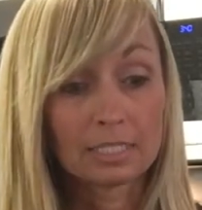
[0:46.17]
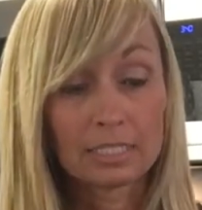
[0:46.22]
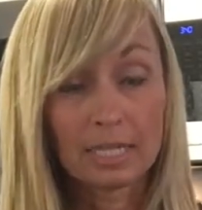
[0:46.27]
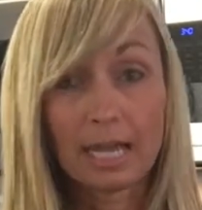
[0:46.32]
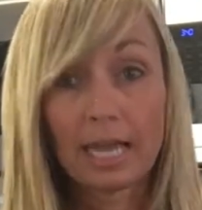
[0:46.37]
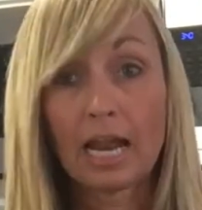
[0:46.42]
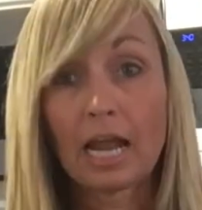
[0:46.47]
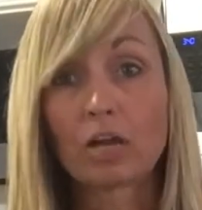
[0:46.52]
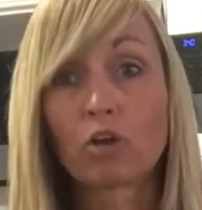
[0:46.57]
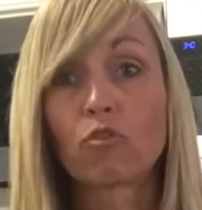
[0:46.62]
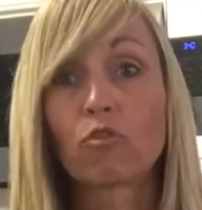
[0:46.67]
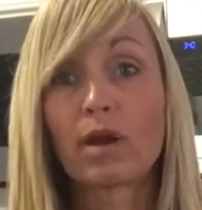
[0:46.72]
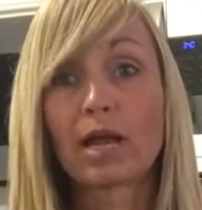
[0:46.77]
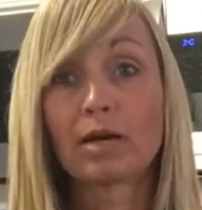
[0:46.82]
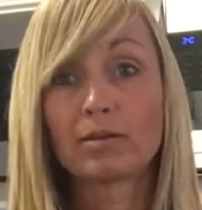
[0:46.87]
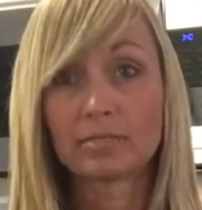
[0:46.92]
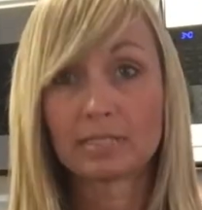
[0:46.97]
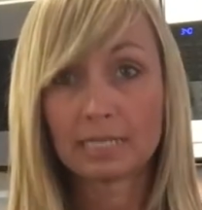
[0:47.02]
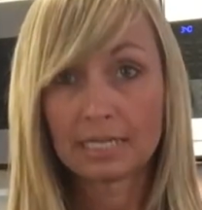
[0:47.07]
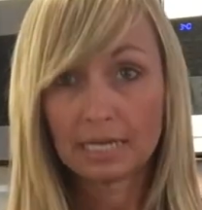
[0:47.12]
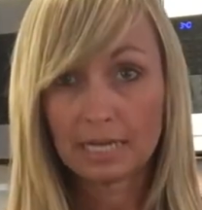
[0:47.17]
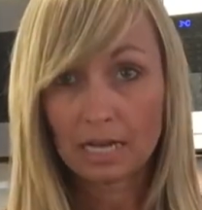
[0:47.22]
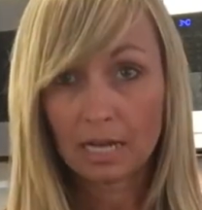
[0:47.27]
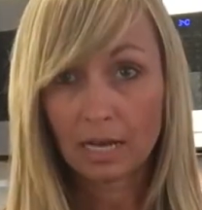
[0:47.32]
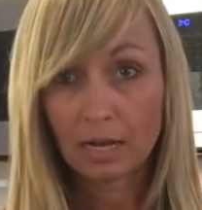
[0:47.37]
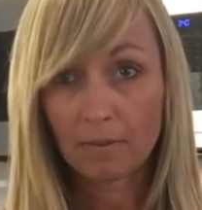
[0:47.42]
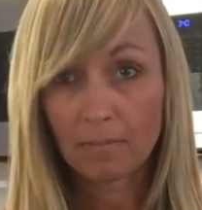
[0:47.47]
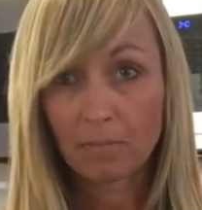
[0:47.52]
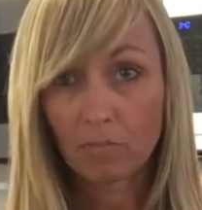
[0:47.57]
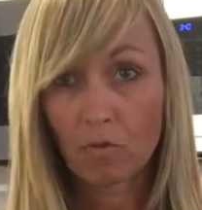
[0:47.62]
and I grounded it
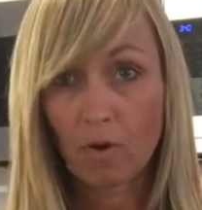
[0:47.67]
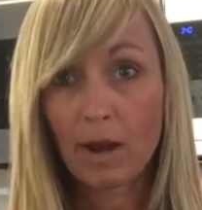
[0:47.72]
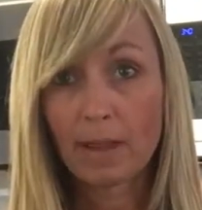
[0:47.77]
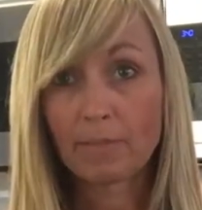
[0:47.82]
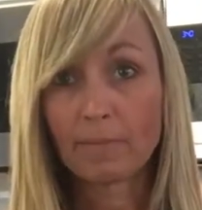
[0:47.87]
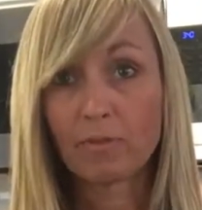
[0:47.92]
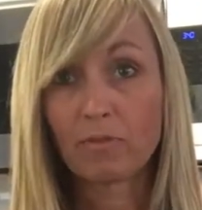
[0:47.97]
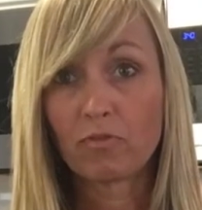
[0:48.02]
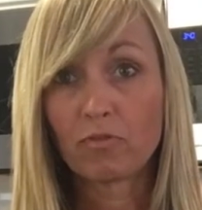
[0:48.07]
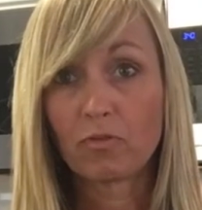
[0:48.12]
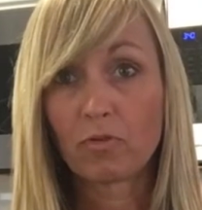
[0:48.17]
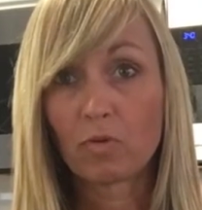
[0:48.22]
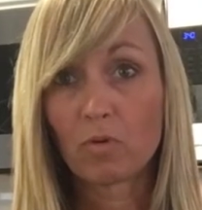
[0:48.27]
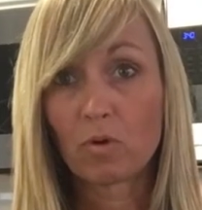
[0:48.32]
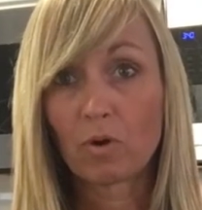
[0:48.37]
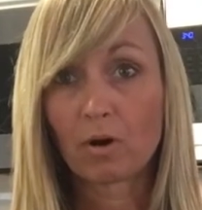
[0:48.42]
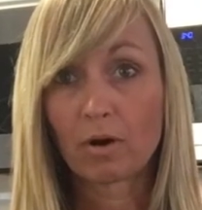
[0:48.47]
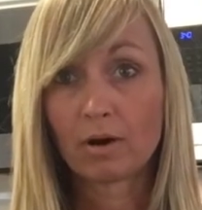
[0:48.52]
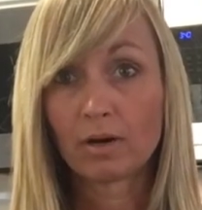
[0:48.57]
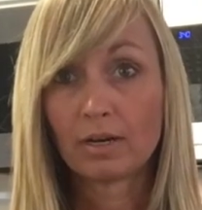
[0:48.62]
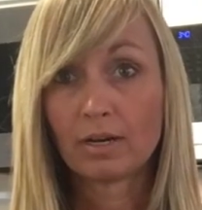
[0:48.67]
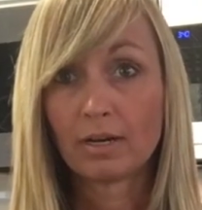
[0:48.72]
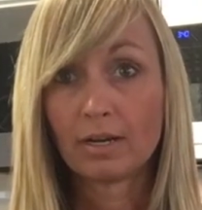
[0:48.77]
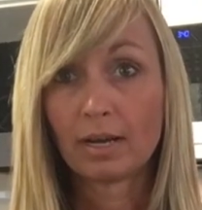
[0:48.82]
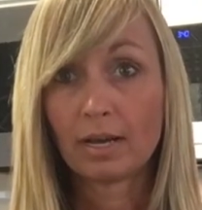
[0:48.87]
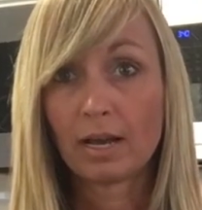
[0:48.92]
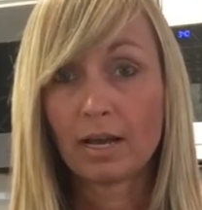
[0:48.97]
up right before